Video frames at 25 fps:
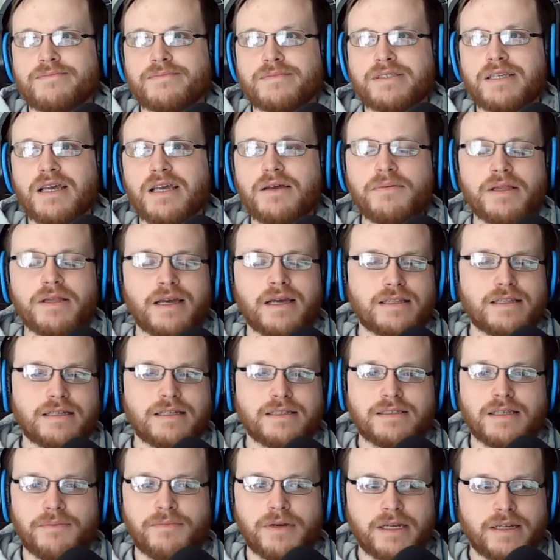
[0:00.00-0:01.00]
something like
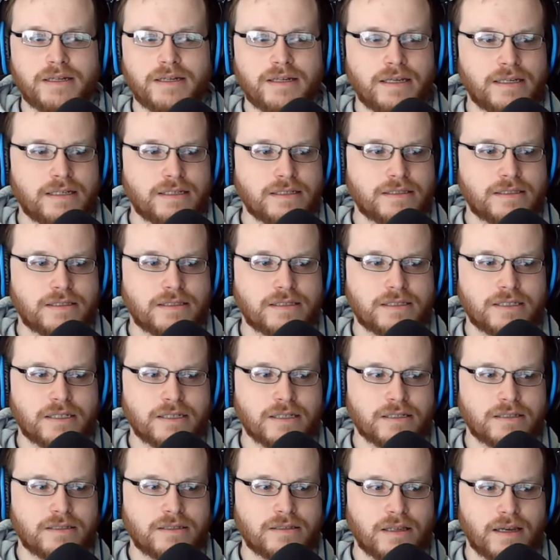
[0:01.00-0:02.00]
this, I mean, it's
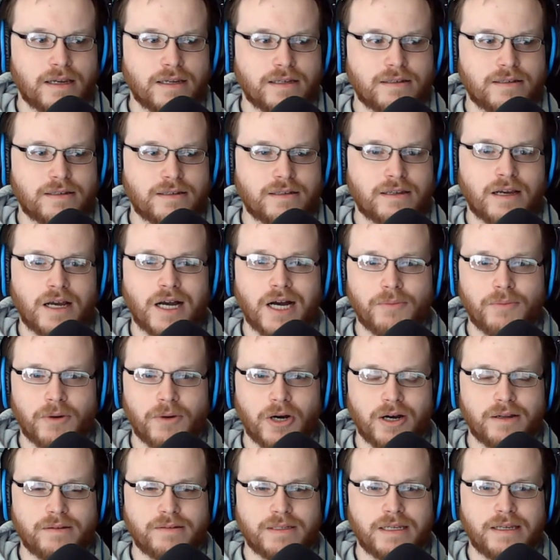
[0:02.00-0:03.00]
just like, come
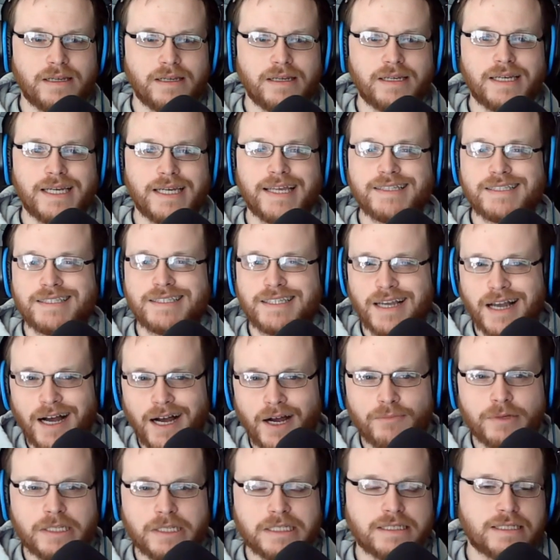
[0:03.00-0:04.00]
on, it's
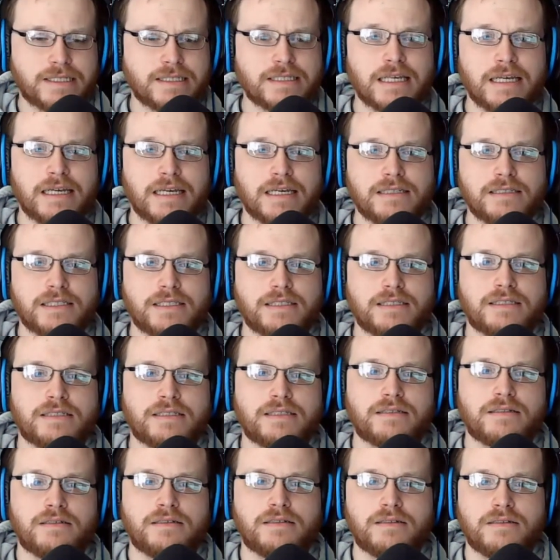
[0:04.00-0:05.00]
common
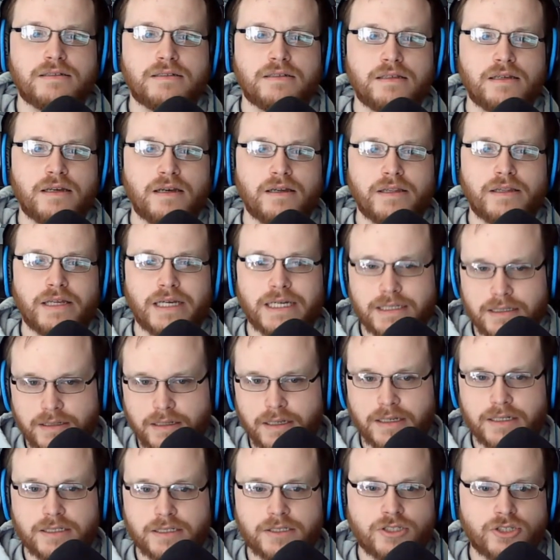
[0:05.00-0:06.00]
sense, that
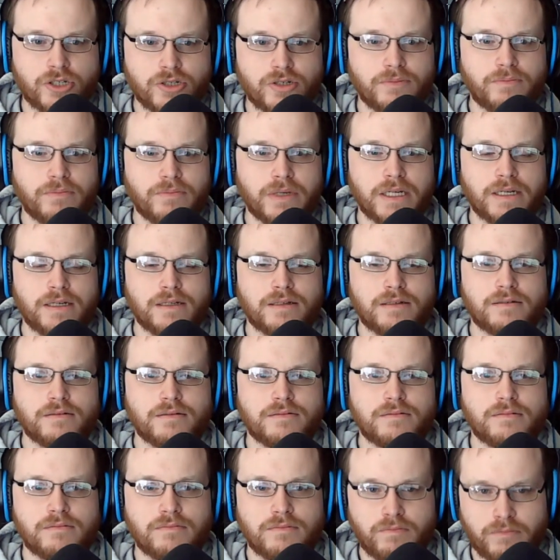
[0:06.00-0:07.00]
it should have
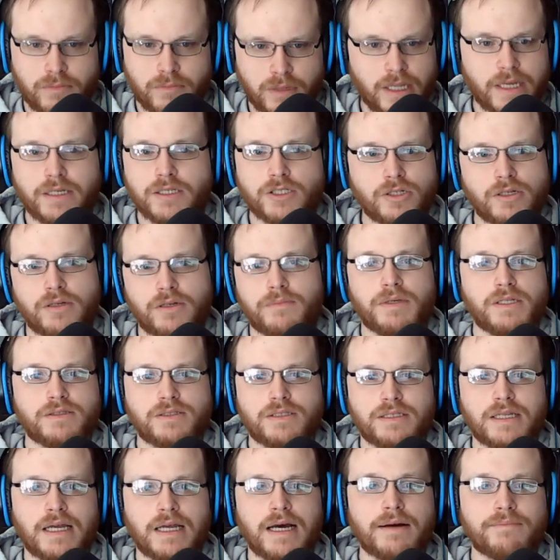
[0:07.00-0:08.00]
been, play should have been
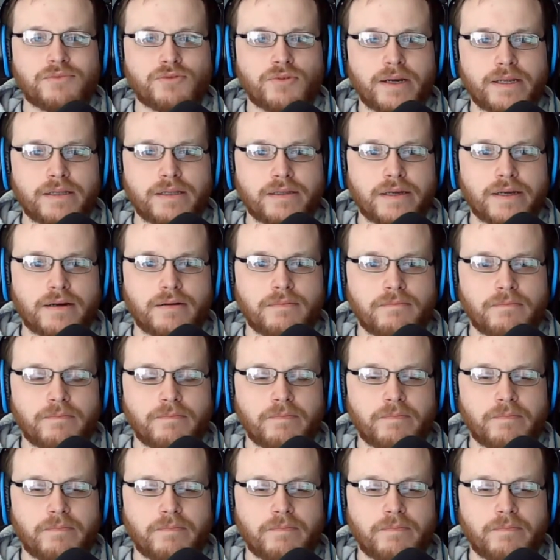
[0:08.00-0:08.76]
stopped right there.